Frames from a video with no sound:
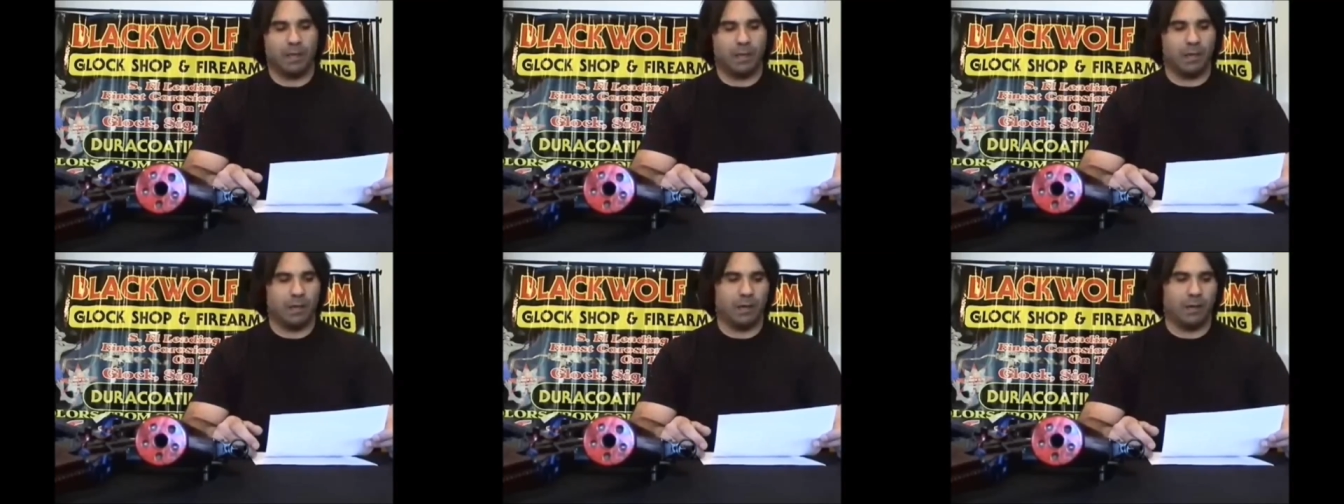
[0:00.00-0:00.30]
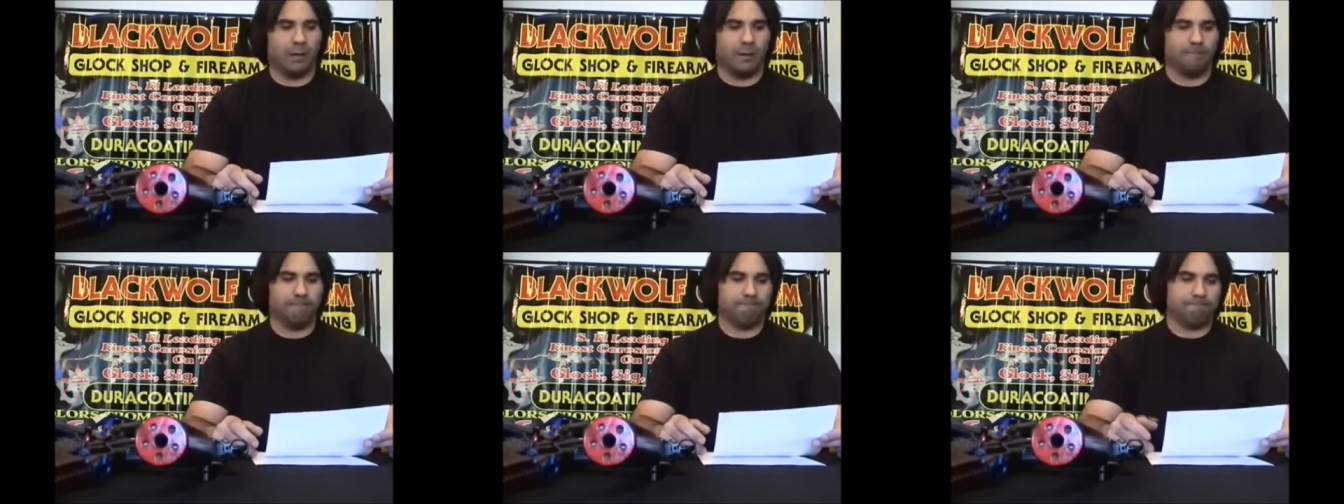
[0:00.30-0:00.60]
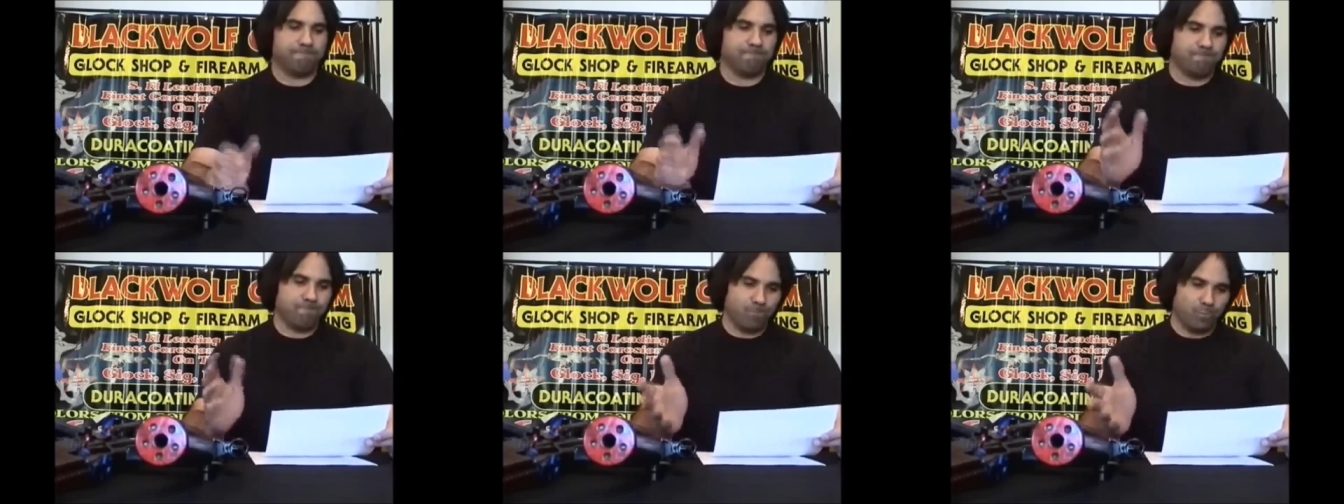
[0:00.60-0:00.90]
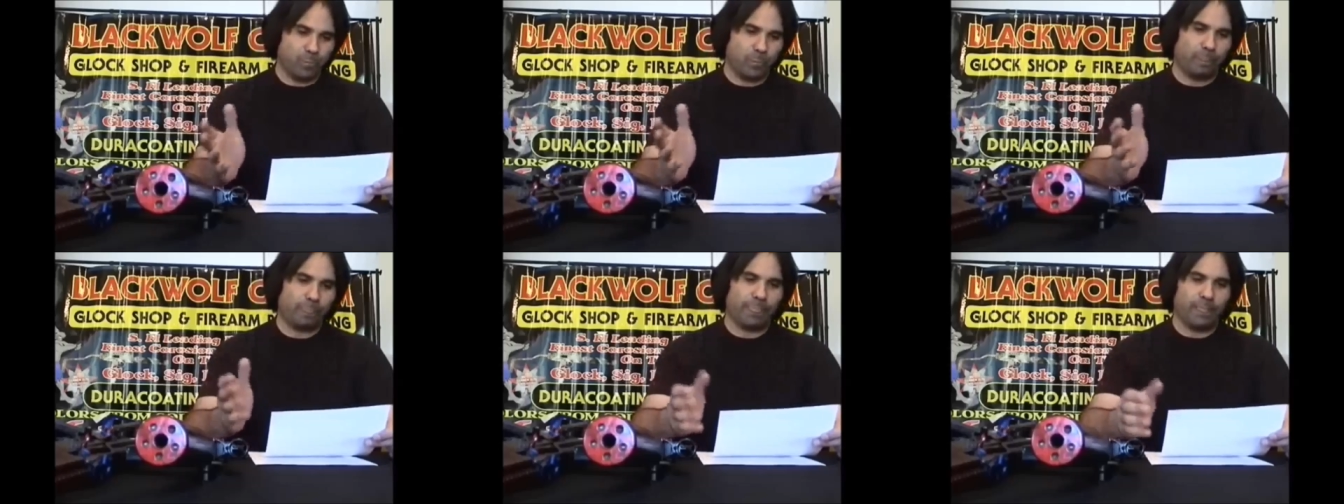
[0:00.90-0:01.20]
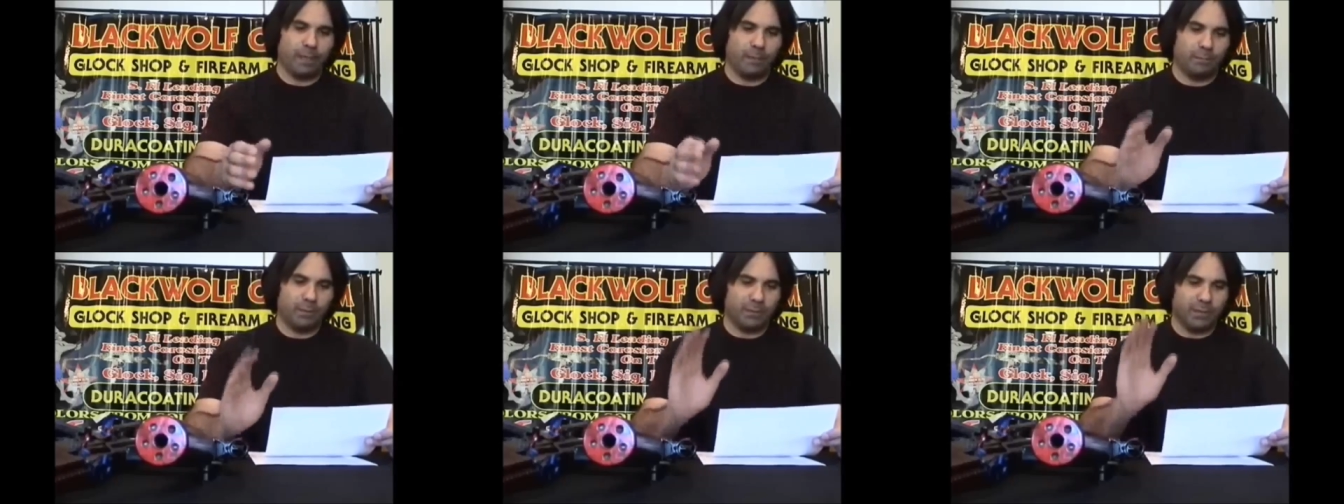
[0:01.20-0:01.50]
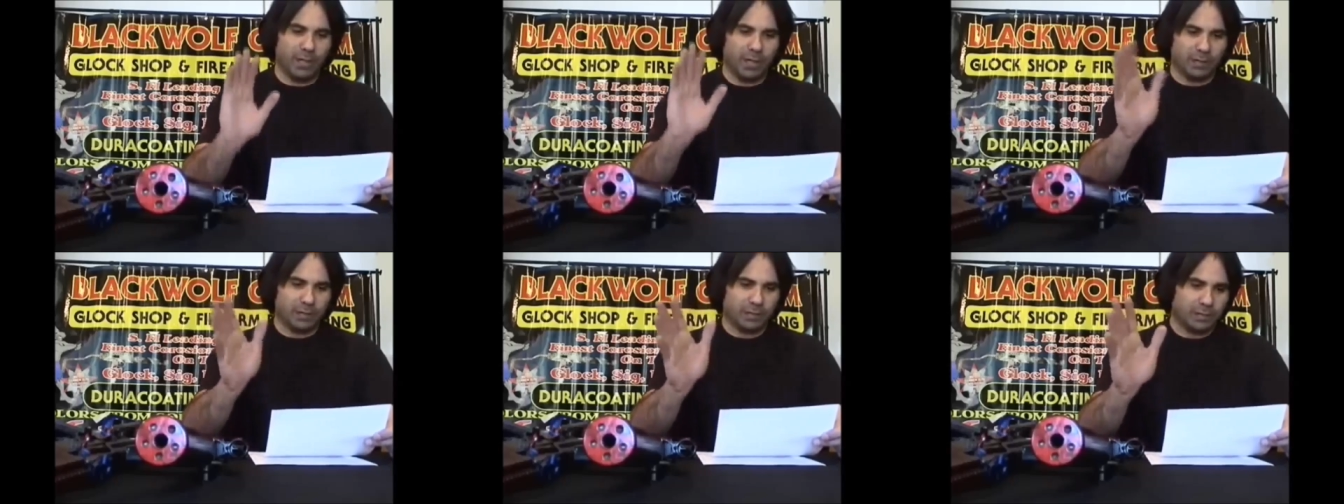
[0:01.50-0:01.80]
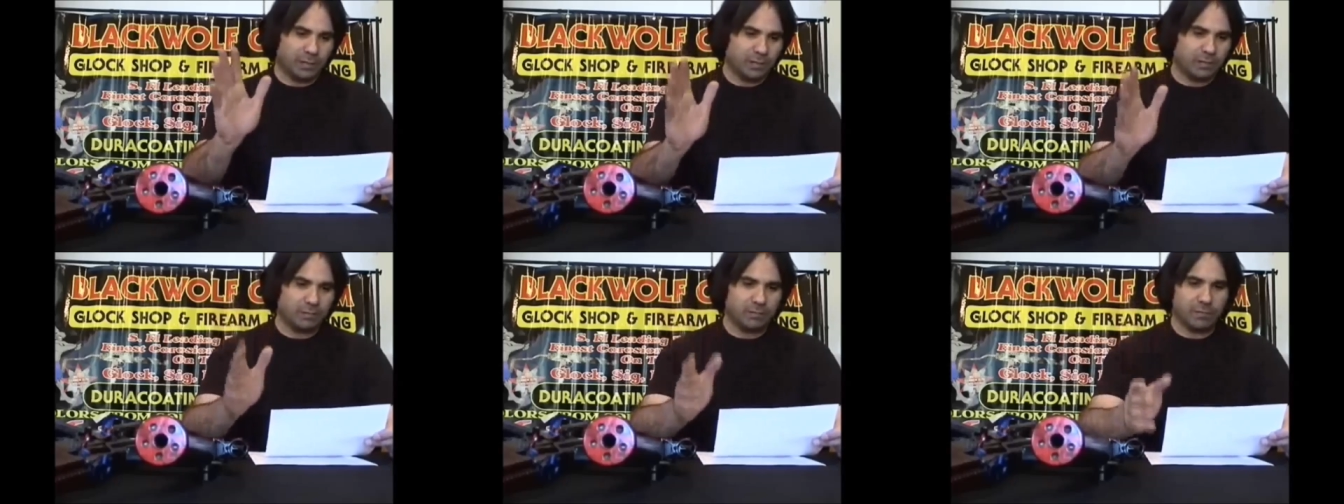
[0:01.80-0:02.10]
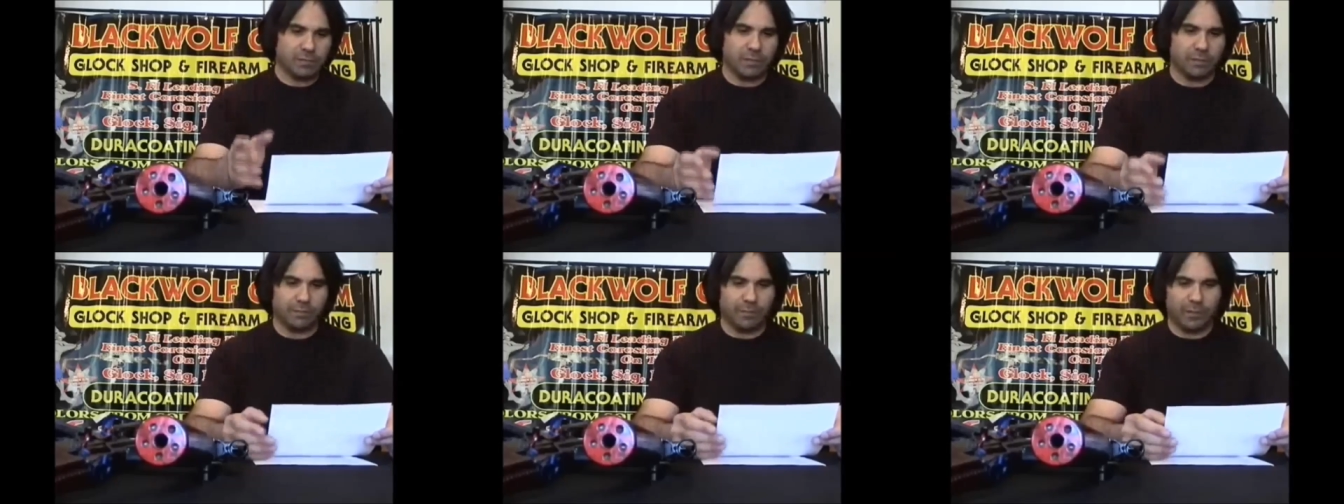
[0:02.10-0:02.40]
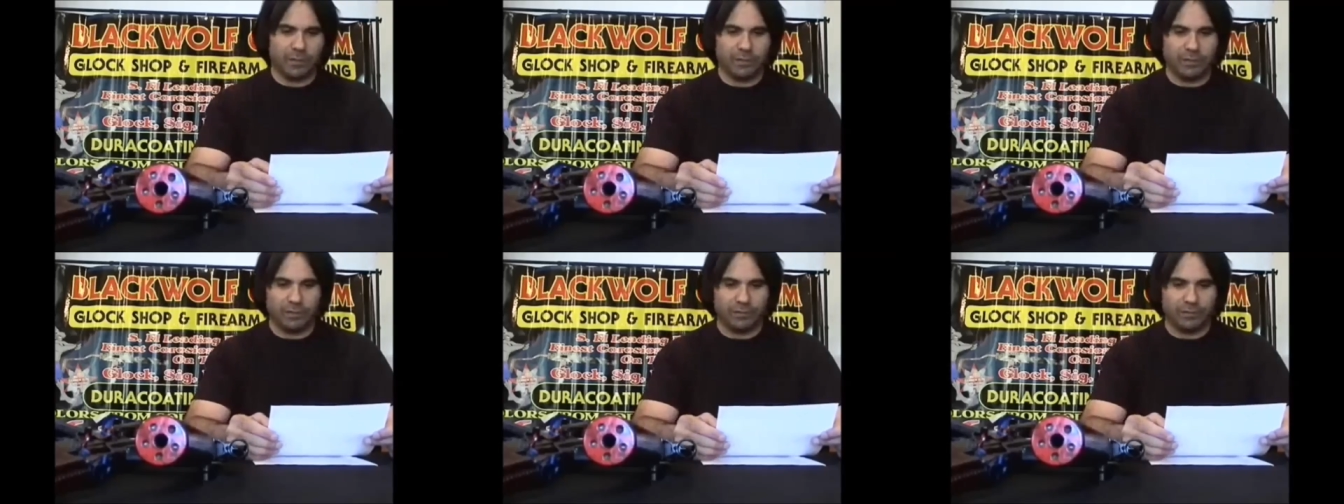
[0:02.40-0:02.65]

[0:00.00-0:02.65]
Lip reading: But that's something